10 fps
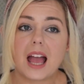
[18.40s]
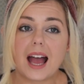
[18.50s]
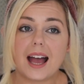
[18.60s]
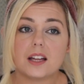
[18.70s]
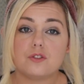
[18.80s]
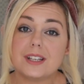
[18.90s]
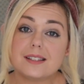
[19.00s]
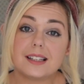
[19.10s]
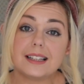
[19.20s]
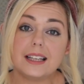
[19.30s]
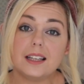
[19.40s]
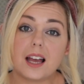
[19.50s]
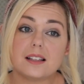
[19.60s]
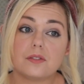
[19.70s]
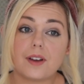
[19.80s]
and recently
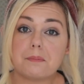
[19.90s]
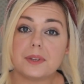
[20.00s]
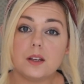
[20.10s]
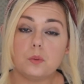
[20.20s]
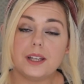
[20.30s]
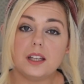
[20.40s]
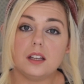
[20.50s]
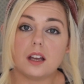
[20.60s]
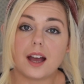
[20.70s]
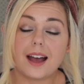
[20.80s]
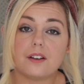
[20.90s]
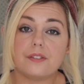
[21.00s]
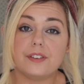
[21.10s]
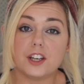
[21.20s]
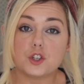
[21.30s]
as a family we have
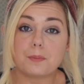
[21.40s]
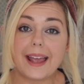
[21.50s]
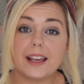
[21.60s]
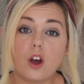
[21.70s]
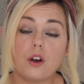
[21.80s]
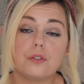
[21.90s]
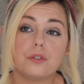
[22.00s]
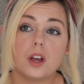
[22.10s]
finished paying off